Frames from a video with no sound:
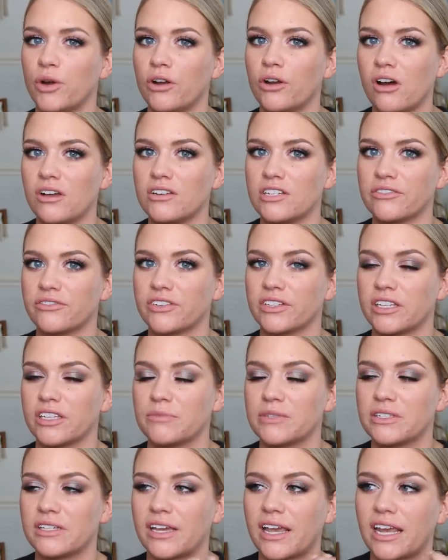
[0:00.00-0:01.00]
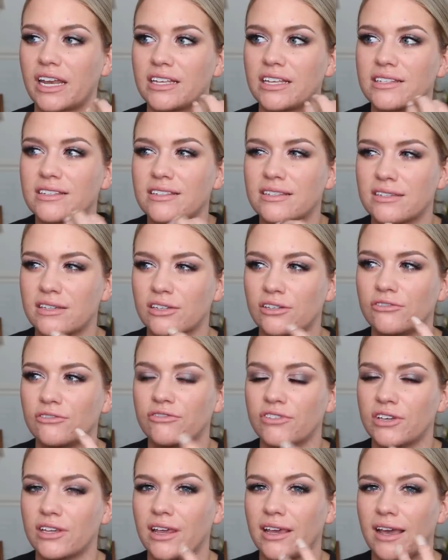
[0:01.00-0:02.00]
put on different lipstick and I still
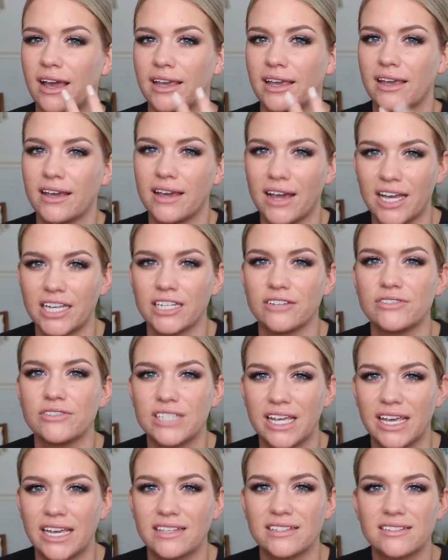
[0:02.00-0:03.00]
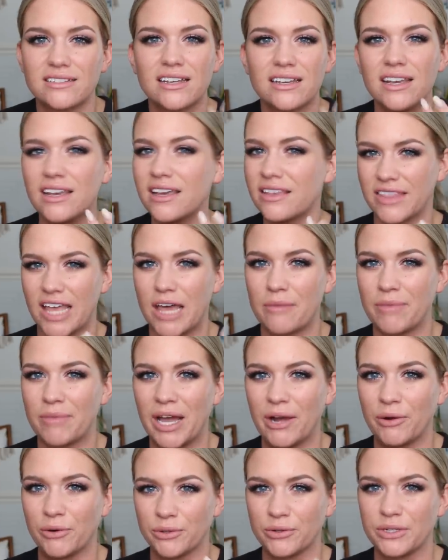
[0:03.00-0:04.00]
feel like I can kind of taste that
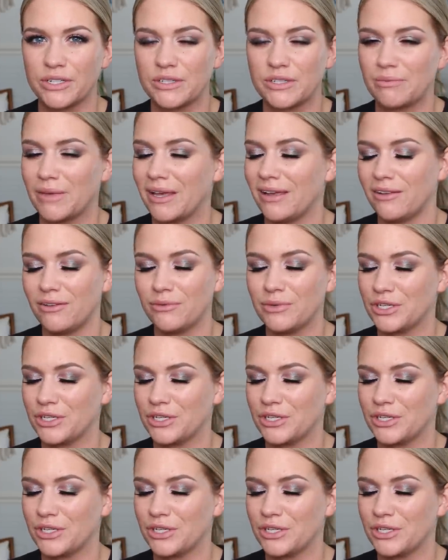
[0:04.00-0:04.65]
powdery smell,